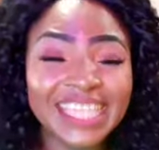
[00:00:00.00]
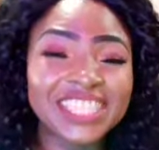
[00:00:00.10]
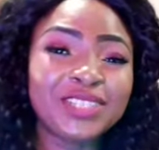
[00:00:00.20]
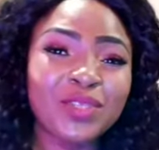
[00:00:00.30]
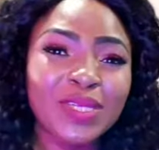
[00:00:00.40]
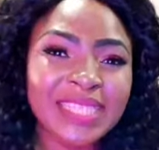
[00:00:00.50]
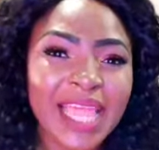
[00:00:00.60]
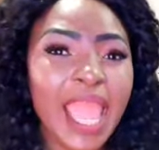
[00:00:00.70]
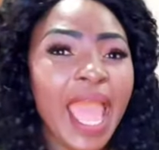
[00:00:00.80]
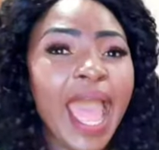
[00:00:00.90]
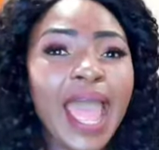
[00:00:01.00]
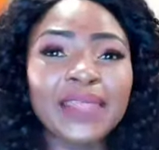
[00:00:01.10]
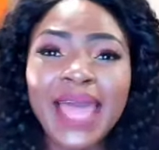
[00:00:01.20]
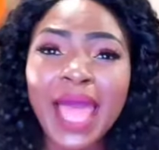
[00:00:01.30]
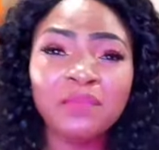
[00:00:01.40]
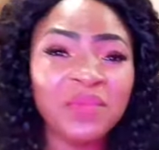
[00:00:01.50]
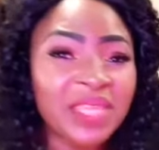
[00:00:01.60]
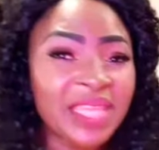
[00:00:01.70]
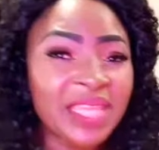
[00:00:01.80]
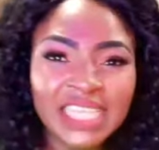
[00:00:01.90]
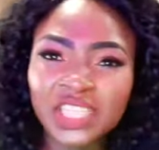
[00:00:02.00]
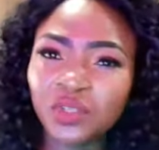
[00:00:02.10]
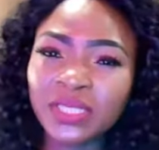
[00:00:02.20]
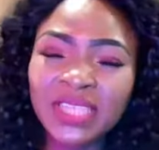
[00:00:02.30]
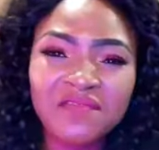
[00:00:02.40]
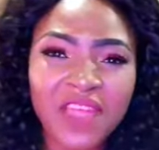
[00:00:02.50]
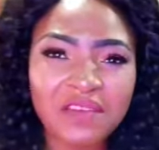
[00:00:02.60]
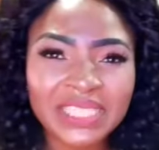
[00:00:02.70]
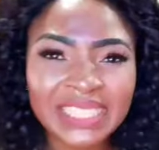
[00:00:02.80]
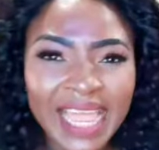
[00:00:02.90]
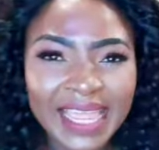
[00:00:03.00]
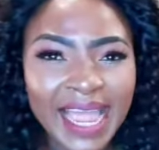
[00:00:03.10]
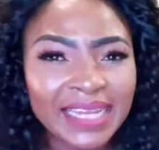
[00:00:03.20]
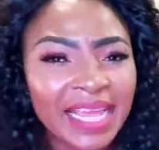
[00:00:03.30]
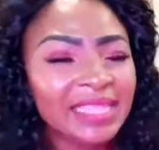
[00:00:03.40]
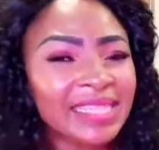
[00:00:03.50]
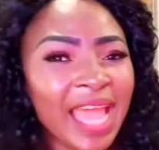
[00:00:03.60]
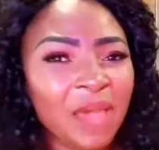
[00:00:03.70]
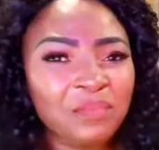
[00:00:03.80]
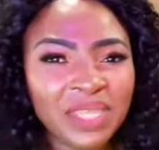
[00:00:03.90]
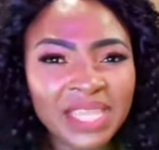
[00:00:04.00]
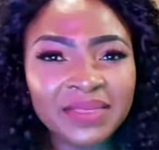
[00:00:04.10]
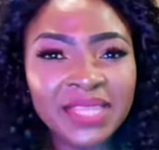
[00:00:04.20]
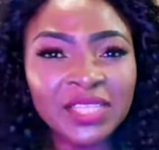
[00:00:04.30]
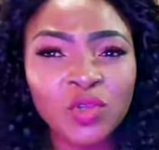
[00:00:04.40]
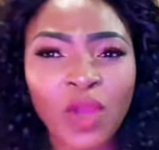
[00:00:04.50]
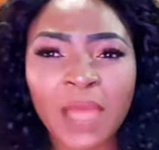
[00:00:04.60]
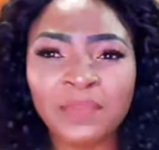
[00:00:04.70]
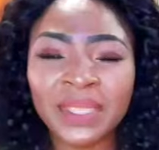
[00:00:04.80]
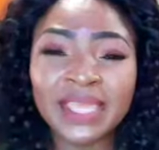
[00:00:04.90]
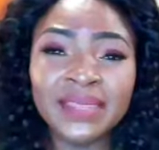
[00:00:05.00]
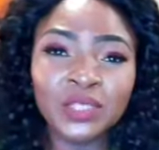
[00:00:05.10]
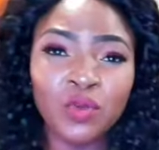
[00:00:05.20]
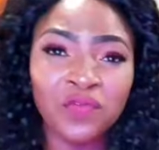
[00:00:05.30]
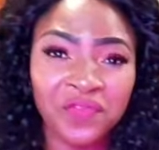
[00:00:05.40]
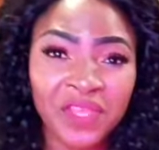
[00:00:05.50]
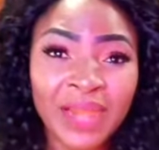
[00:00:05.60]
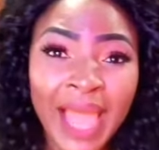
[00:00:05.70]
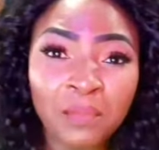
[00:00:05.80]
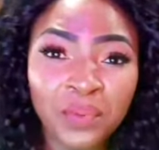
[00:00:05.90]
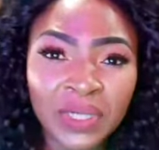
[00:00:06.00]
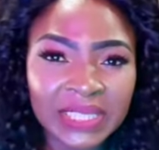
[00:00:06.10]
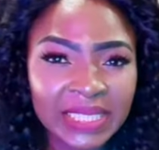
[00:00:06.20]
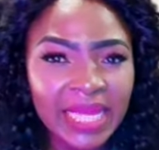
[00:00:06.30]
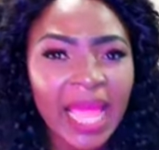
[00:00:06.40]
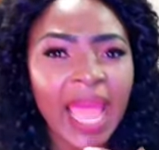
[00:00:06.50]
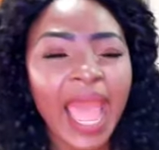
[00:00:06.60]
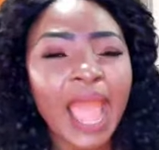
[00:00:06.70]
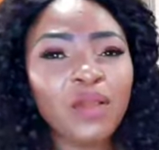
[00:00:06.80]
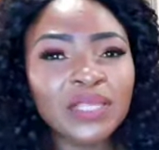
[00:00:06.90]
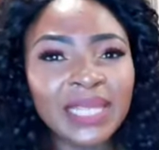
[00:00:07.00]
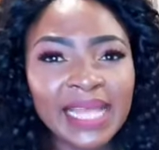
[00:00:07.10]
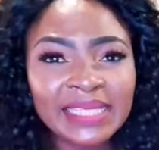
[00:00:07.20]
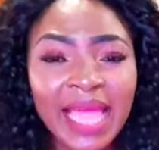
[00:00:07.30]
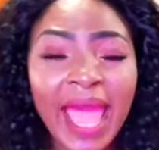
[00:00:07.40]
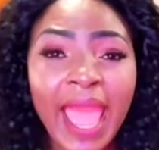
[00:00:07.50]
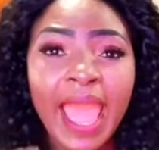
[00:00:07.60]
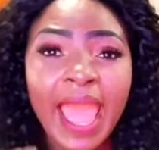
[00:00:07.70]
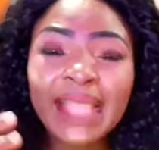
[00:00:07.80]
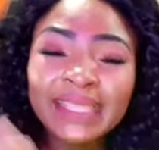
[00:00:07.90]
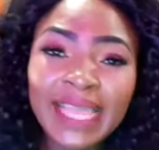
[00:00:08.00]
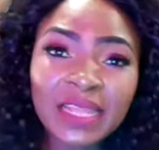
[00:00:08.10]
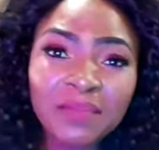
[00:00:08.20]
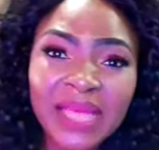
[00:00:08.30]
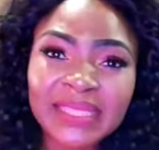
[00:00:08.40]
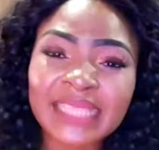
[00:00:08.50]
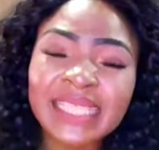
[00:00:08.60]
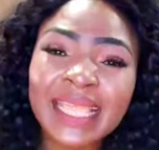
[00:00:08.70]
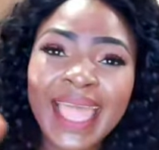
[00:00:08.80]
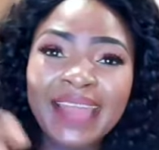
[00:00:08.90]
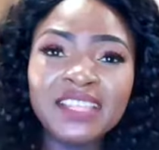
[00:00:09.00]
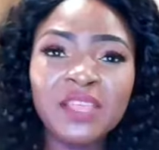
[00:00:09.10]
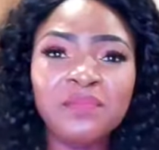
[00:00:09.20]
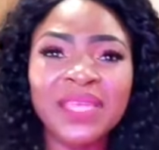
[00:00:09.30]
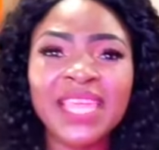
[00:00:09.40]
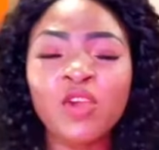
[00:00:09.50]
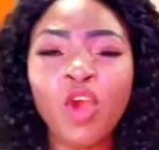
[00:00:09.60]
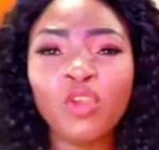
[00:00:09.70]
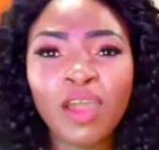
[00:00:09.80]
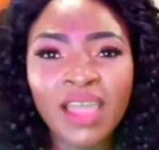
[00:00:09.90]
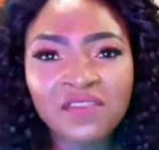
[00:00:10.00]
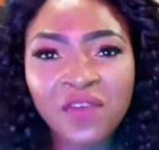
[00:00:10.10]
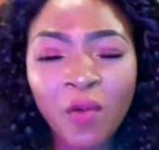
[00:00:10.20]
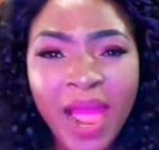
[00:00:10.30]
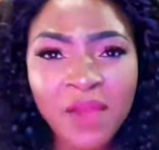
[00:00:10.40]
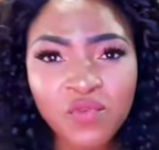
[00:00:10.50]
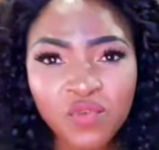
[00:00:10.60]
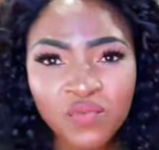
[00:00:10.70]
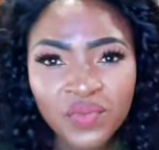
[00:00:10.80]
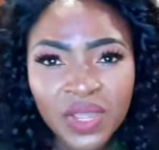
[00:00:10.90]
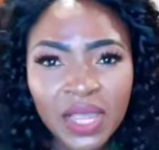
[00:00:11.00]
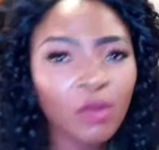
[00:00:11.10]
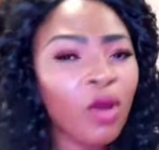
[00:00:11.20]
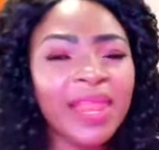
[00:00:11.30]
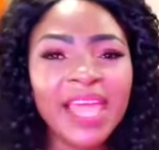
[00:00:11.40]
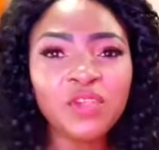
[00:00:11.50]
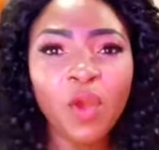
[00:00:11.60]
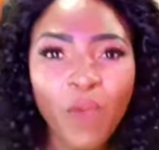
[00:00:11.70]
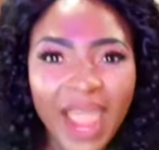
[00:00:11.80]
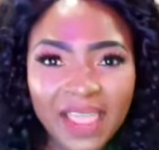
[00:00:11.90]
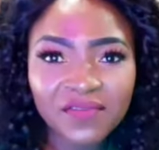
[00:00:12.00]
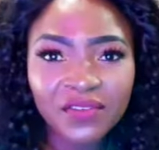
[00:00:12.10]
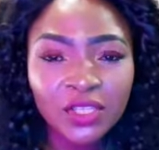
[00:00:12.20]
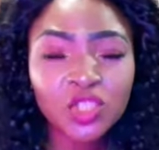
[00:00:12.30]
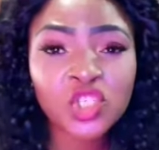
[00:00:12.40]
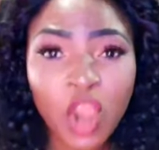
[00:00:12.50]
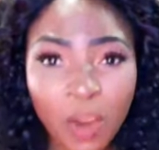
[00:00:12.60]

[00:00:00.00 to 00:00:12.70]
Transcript: She thought, now her picking, say she don't get very tired. Say her picking need to feel her body. I got to say, I tell the man, say, the carry the picking, go lock her for one room. Collect your wife. Chop.